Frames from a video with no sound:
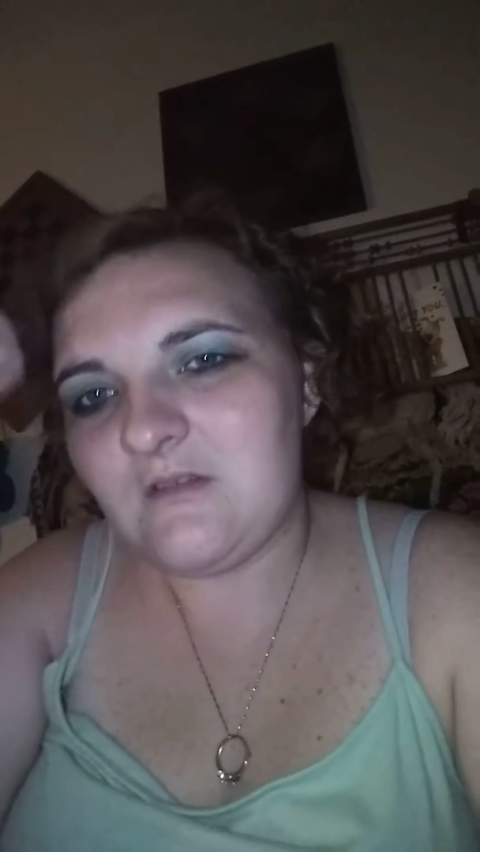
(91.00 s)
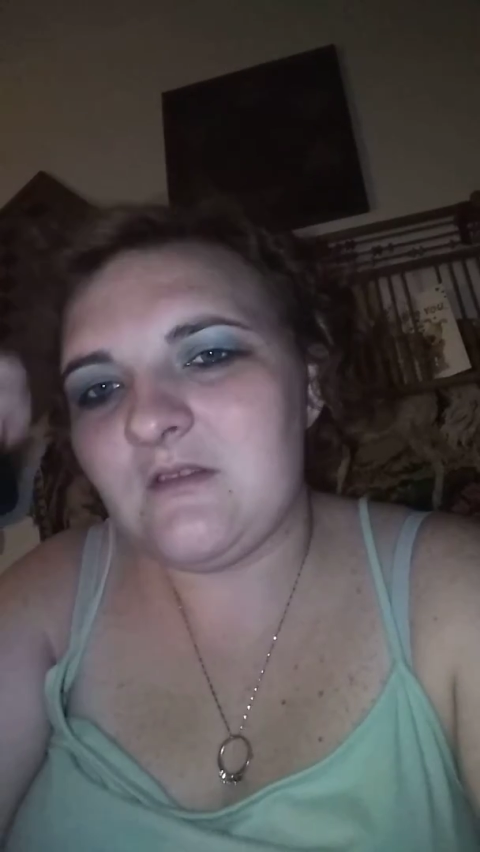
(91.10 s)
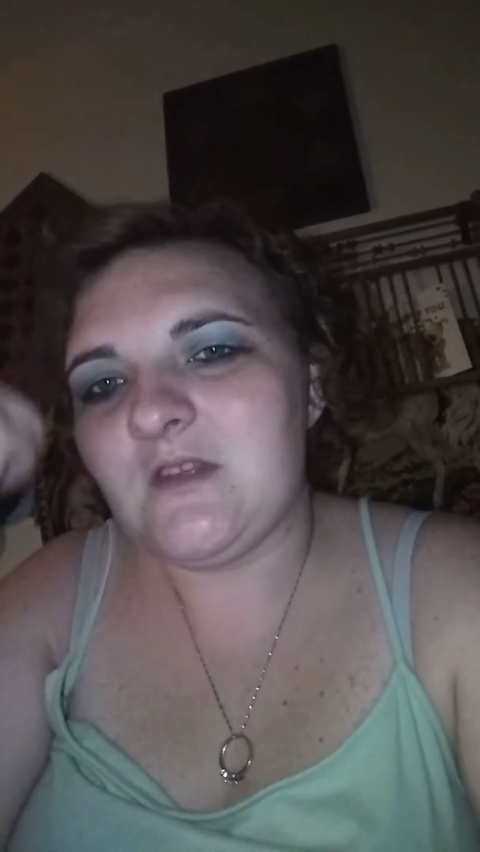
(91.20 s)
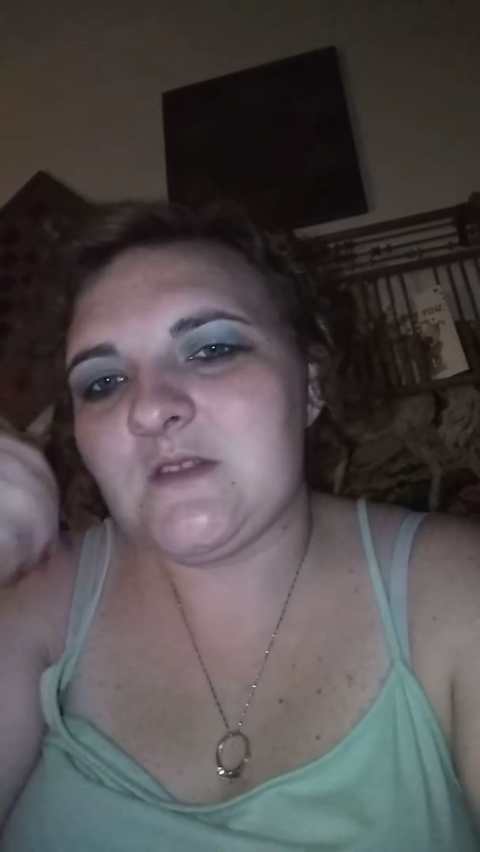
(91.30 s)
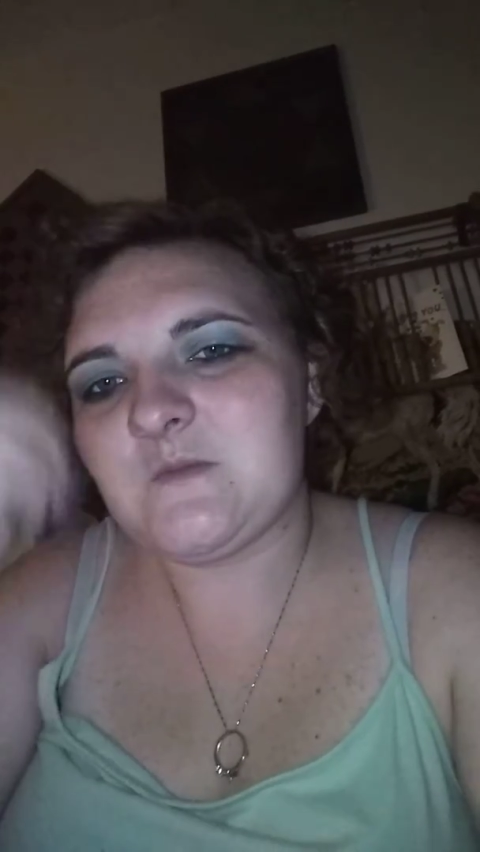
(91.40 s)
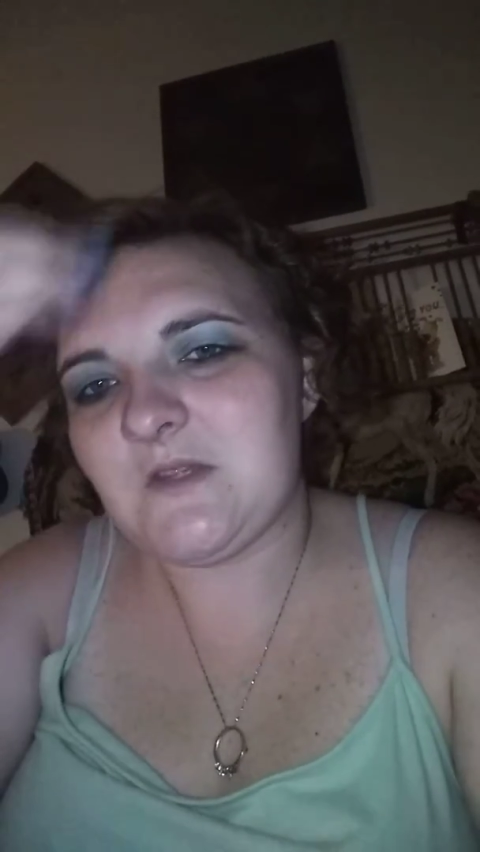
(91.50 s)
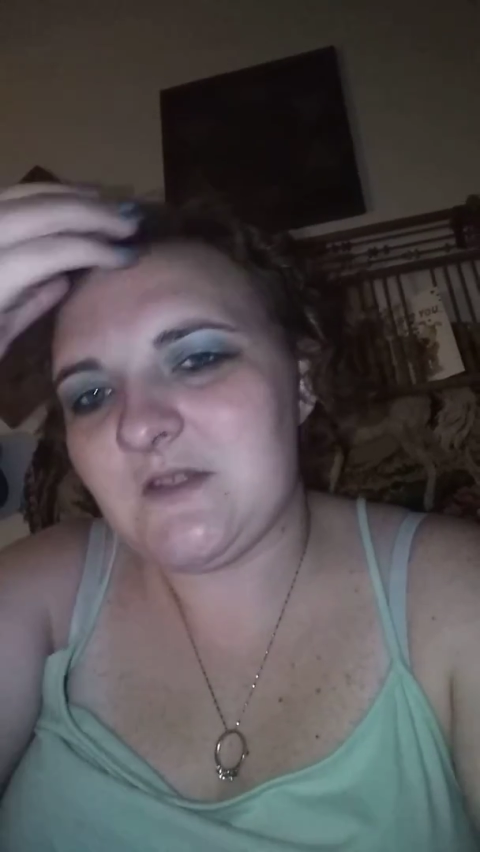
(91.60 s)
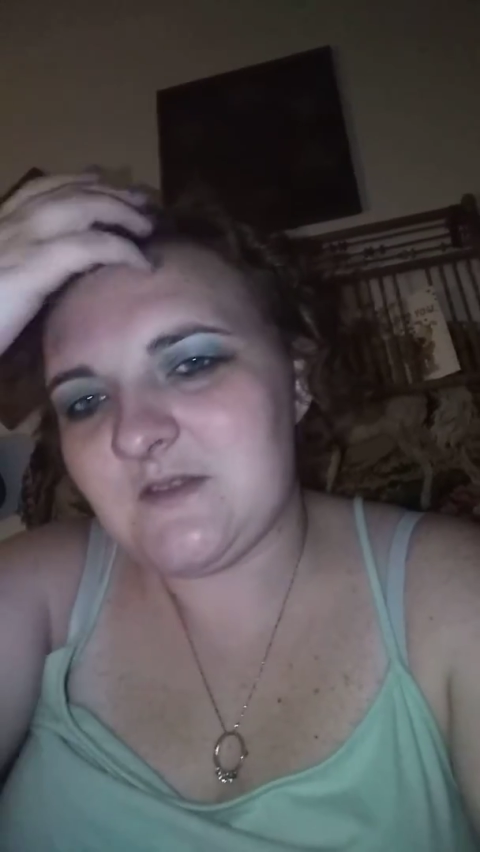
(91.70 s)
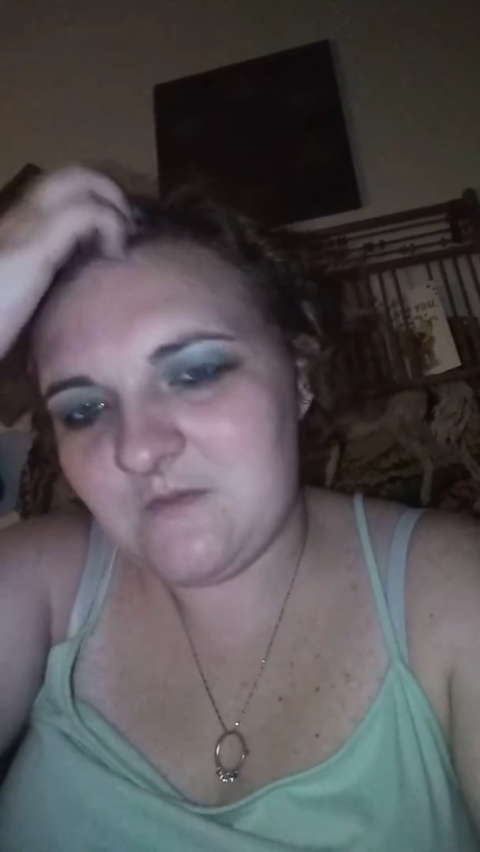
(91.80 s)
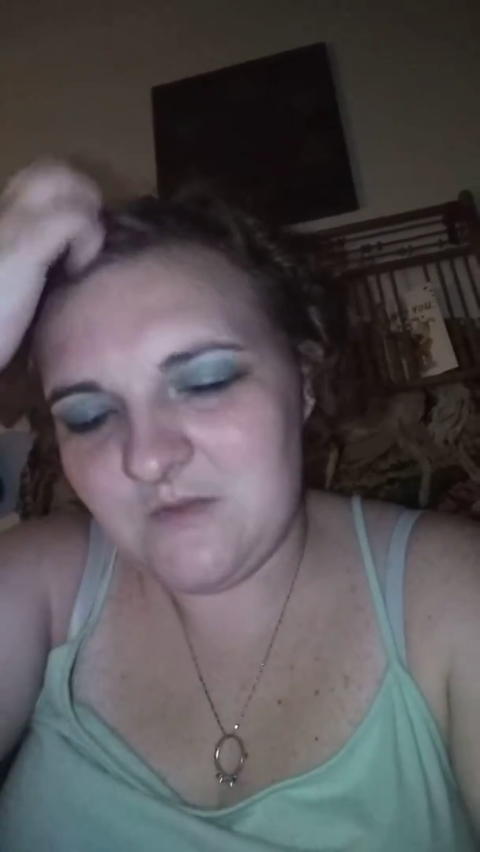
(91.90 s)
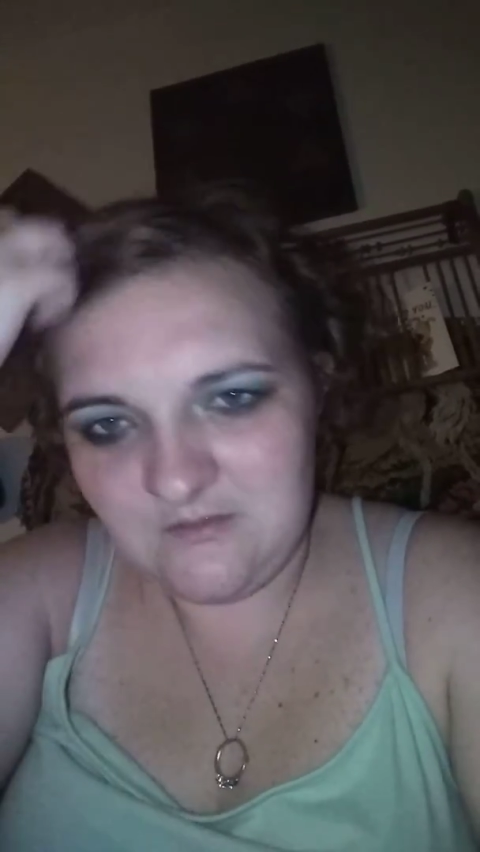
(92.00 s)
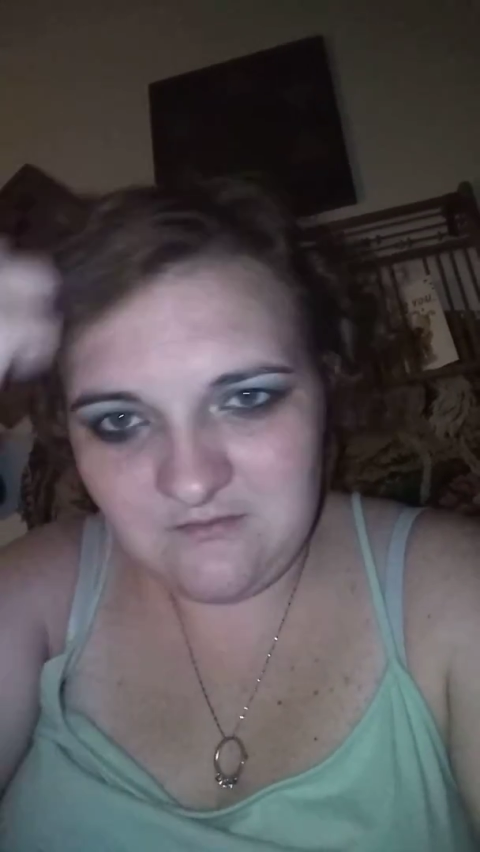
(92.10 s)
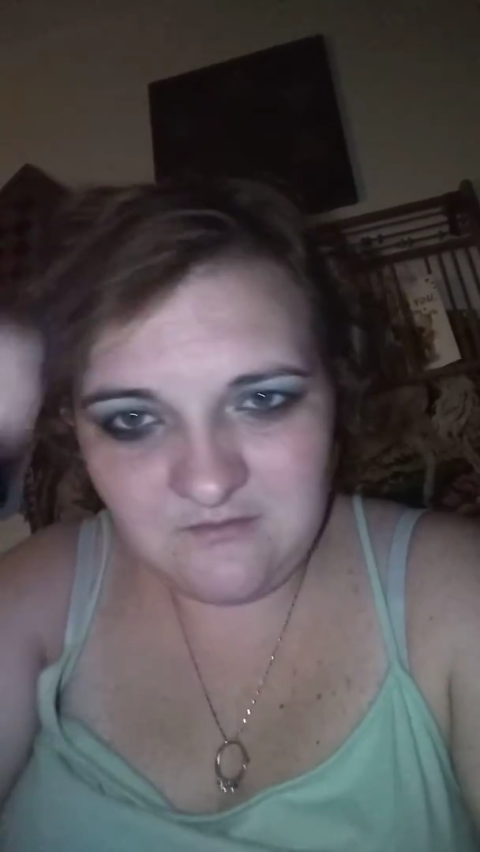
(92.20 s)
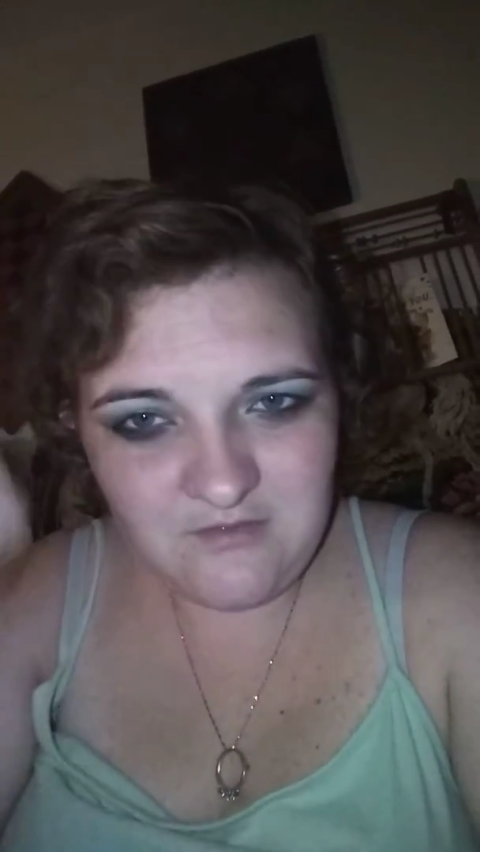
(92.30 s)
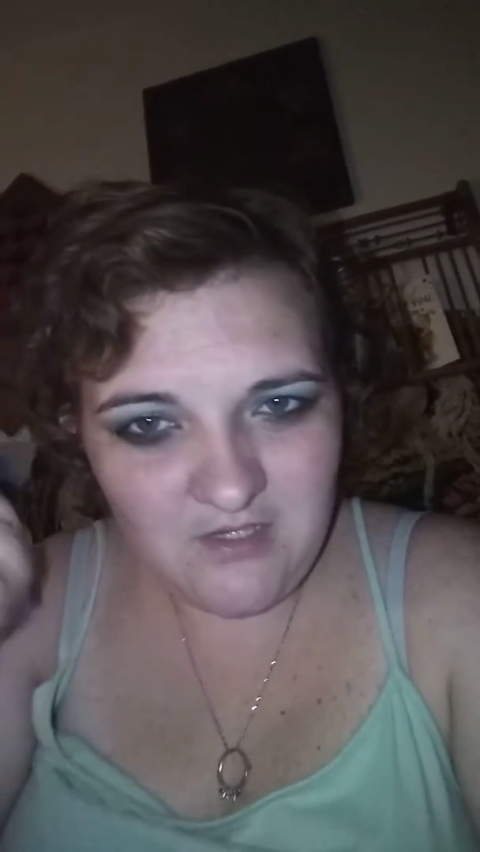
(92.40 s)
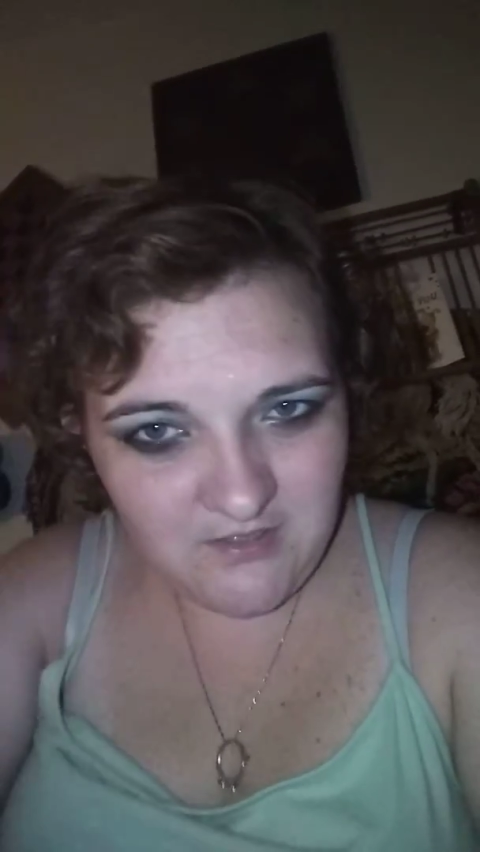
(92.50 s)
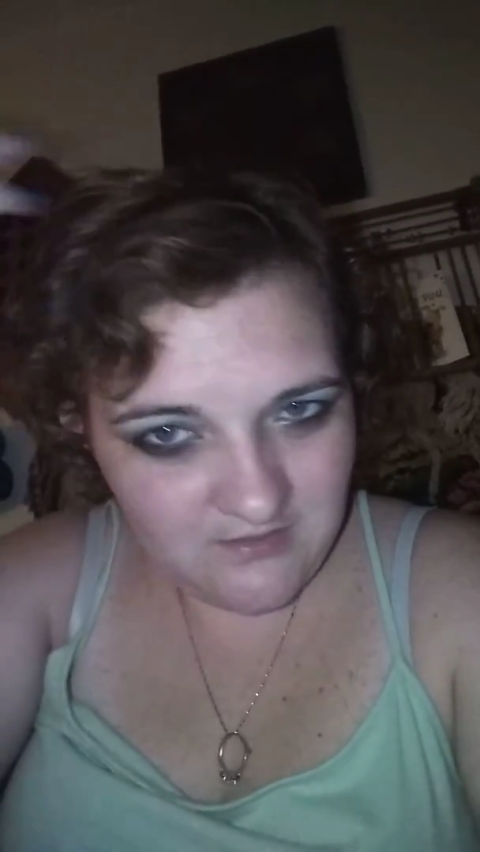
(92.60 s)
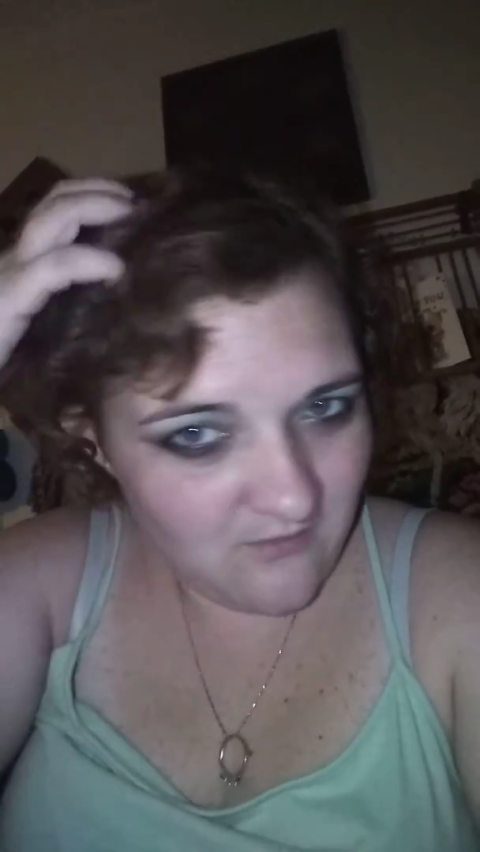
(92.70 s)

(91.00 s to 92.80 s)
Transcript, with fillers: And that's because I've been trying